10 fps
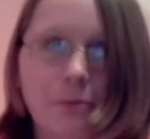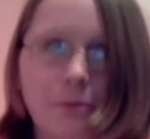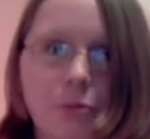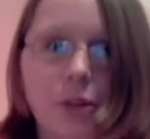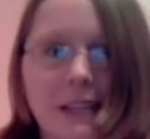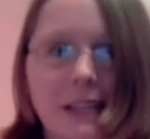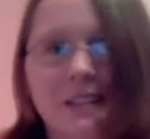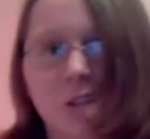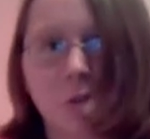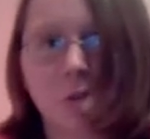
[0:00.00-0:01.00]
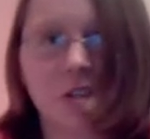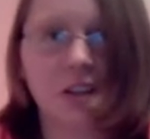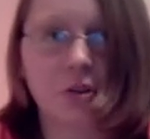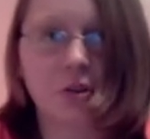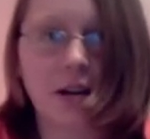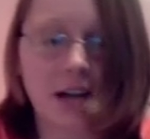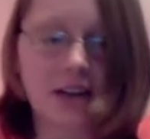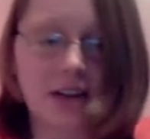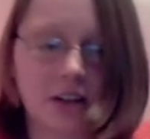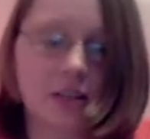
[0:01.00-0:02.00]
really too much English riding
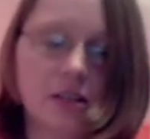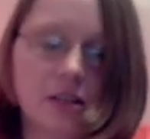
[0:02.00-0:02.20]
either,